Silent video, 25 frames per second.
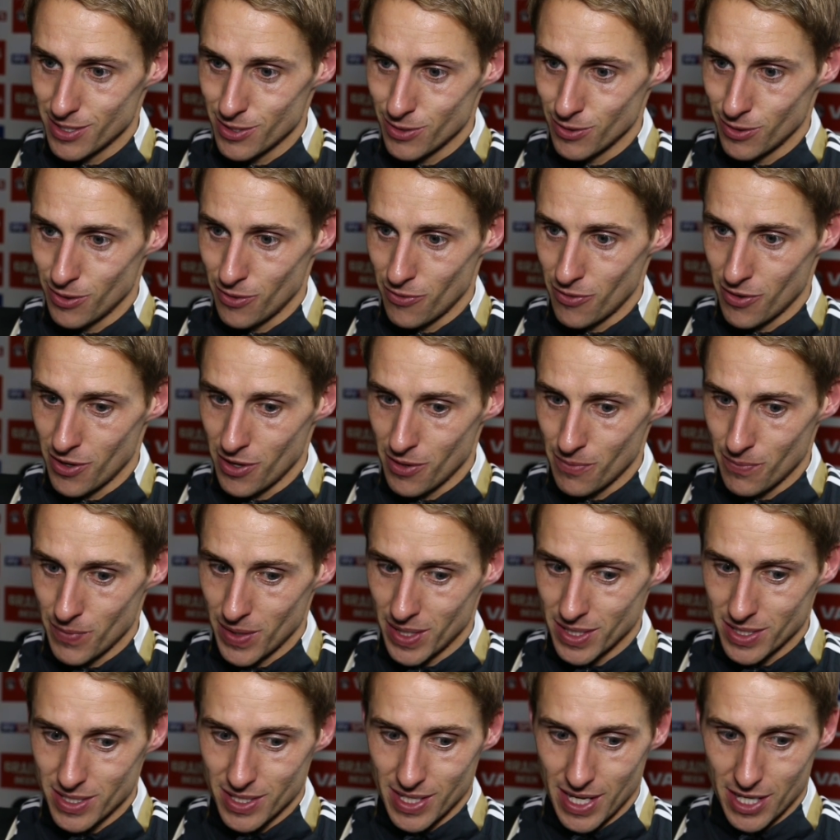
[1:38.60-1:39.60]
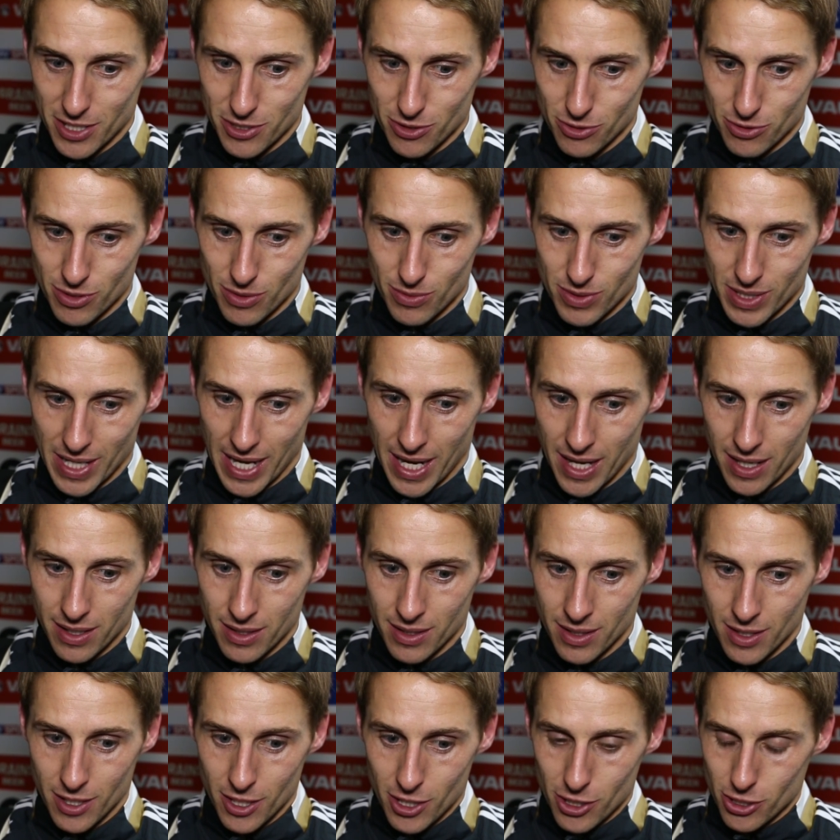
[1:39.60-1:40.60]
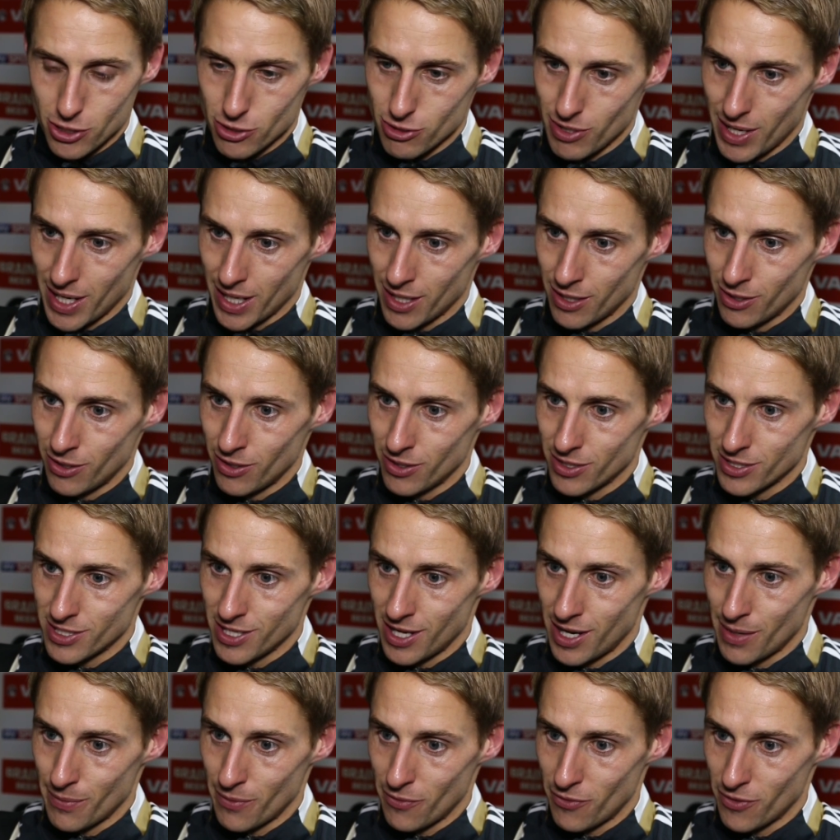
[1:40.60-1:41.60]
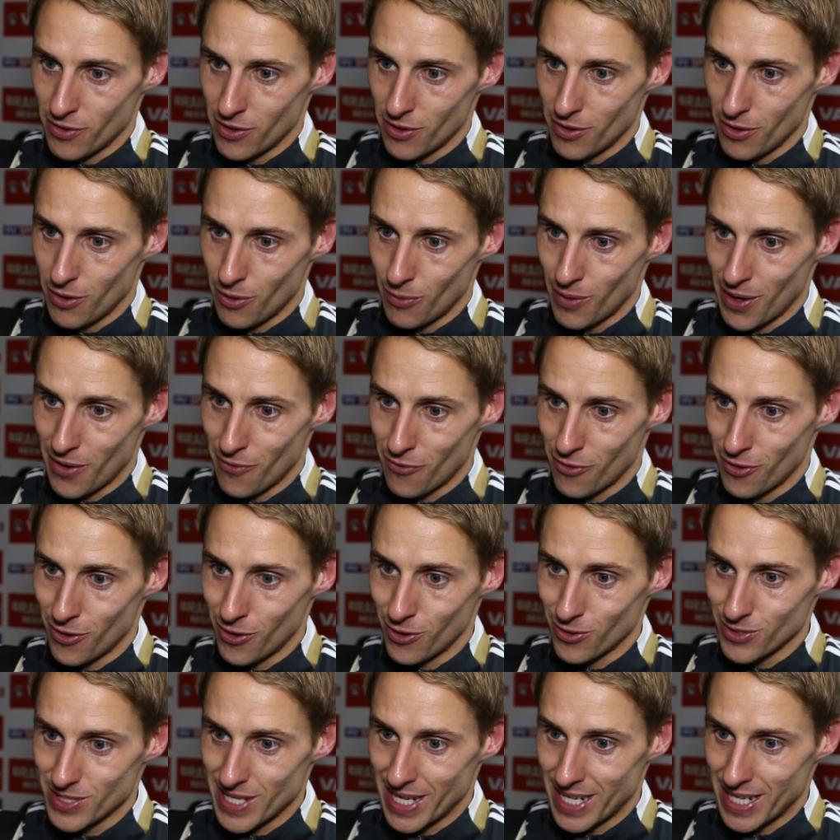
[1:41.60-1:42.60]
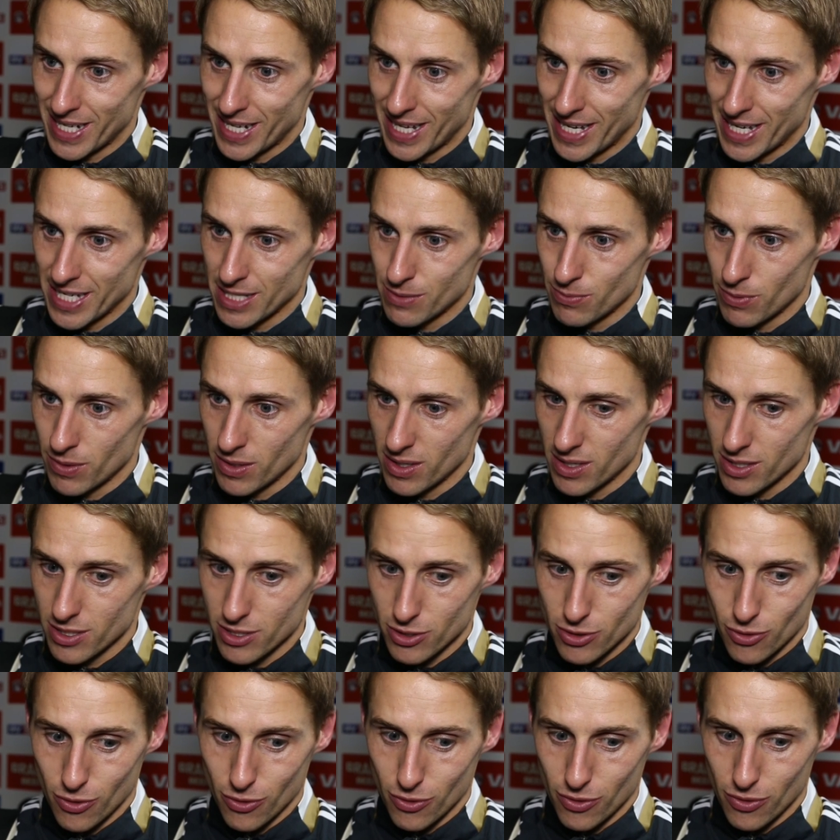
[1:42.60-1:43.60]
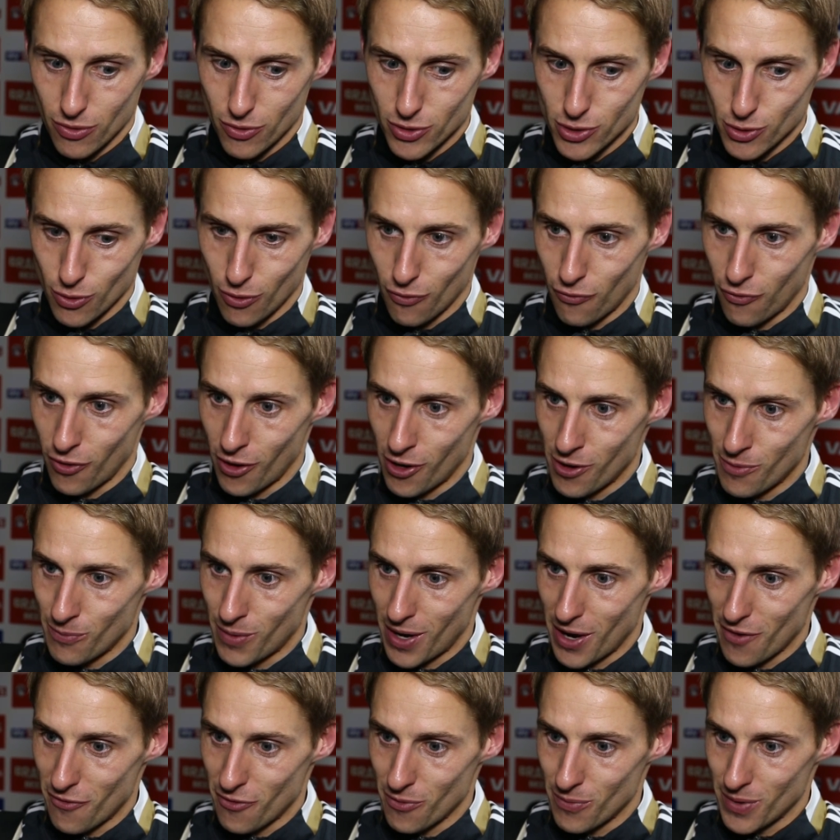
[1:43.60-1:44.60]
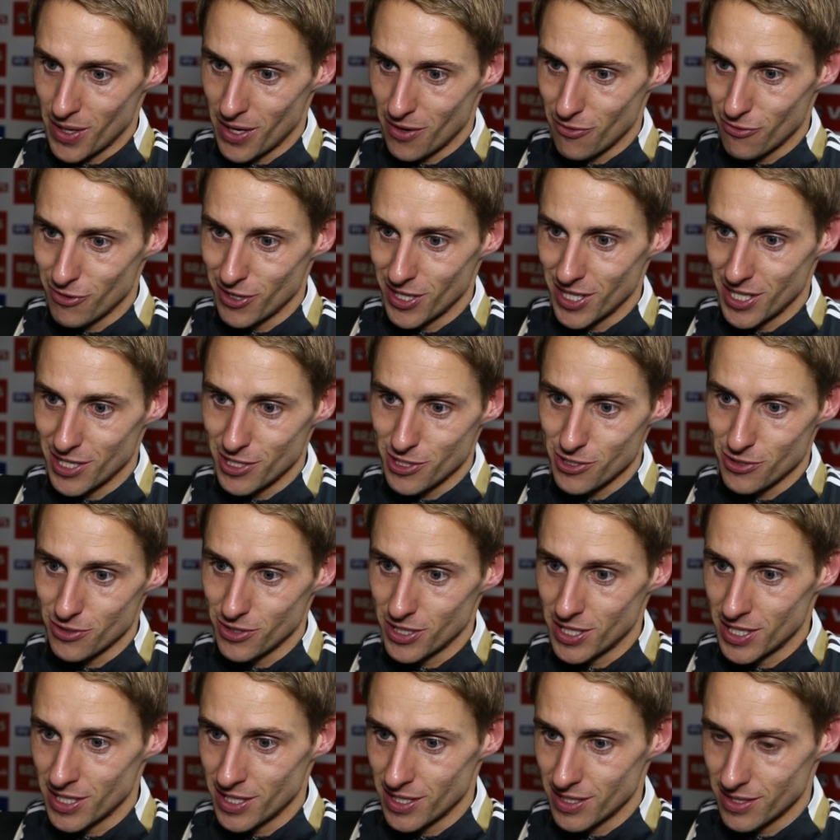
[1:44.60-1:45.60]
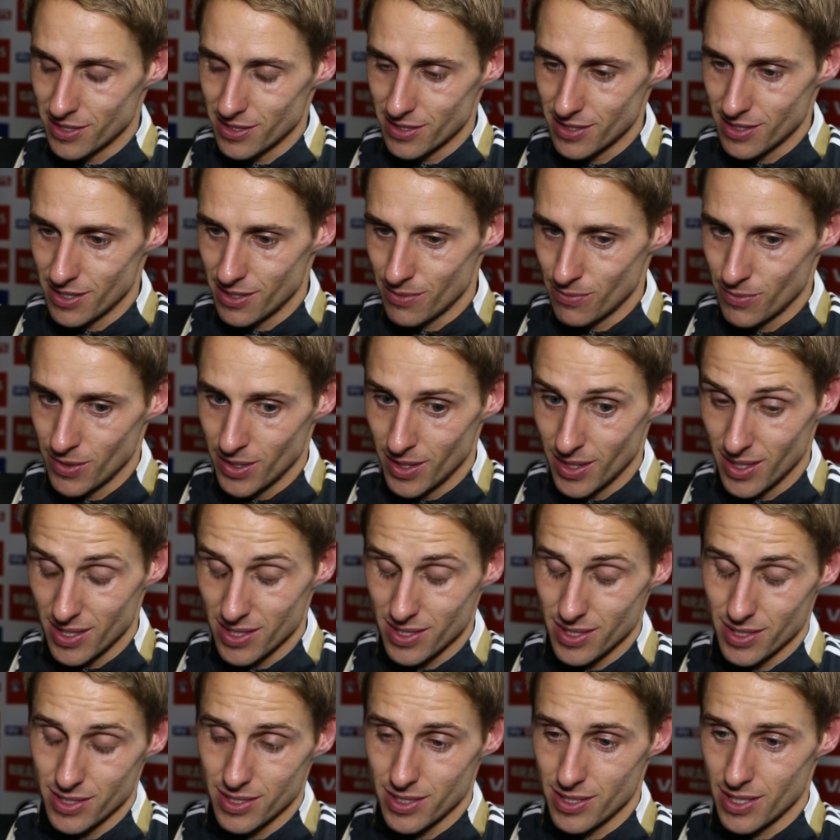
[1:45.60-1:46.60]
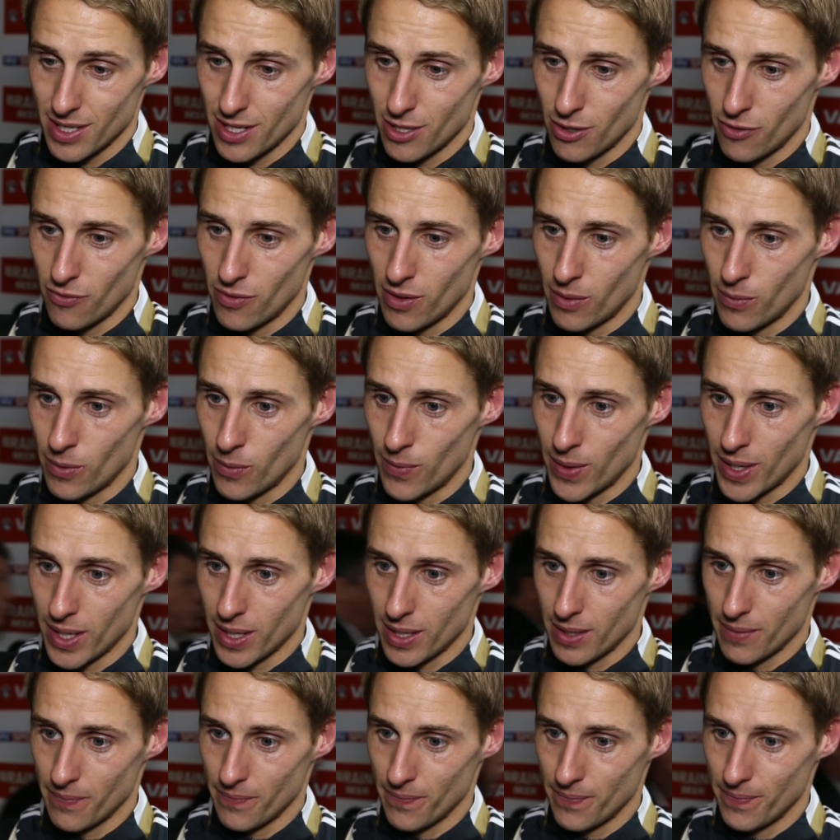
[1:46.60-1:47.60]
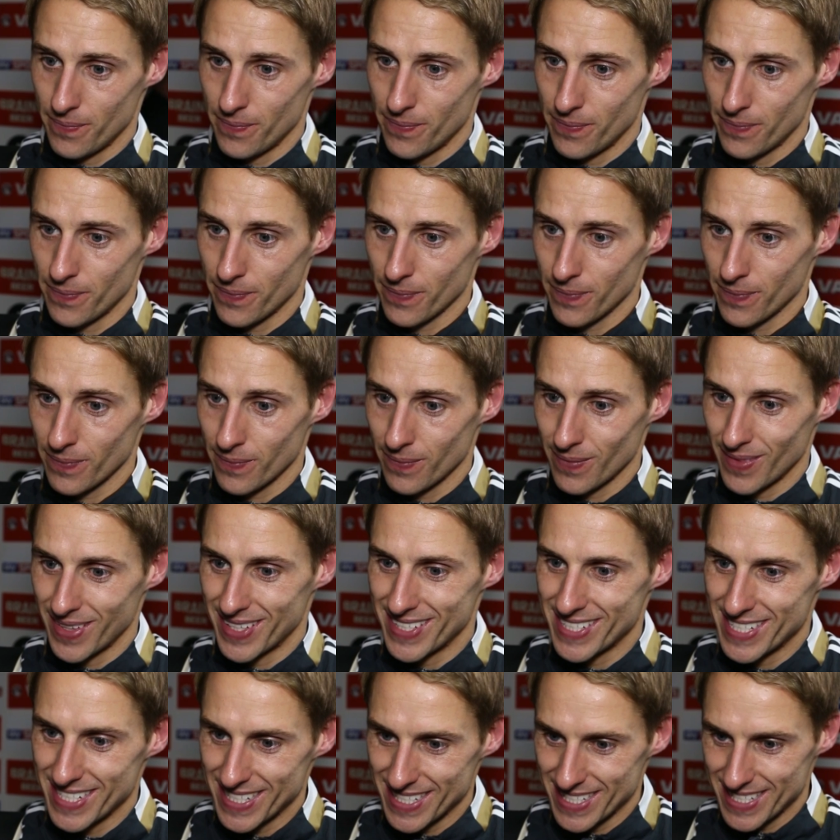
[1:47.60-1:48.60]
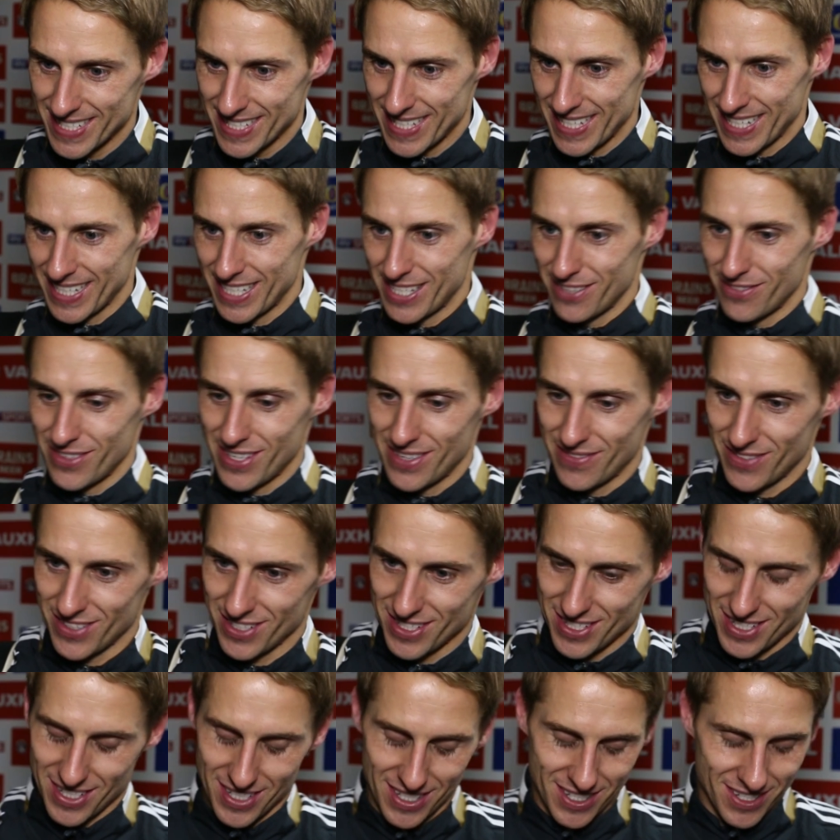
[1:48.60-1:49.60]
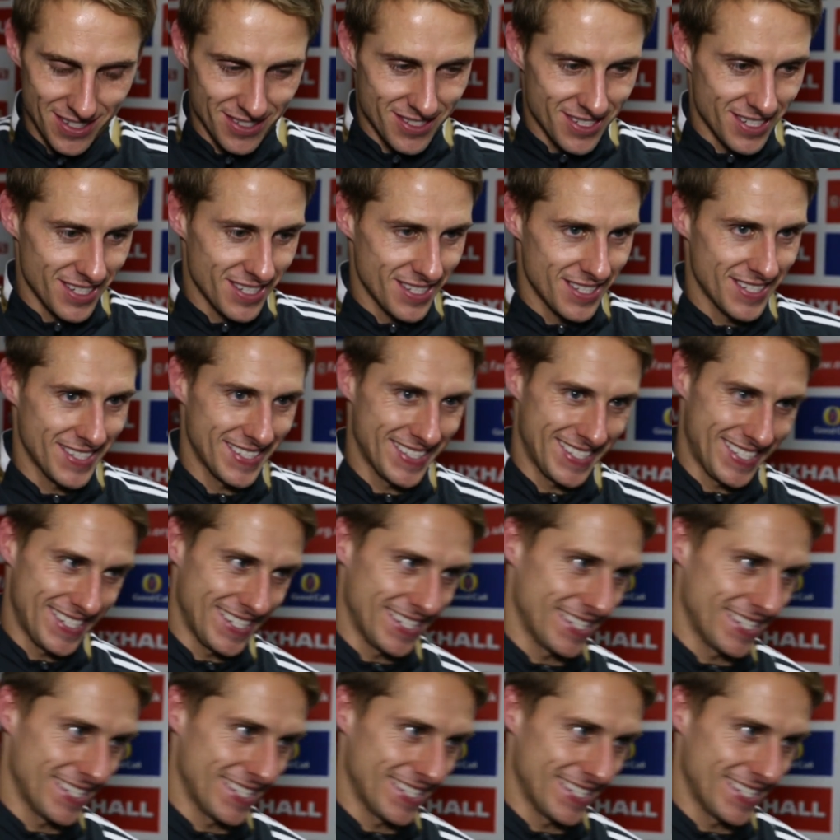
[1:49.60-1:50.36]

Sort of um, international trips can drag a lot of the time if you're away for a long 10 days, but it's sort of flown by for me. I've really enjoyed it, and um, so as I said, hopefully I'll be back. All the best, Dave. See you soon. Thank you very much. Cheers. Thank you. Cheers. Thanks,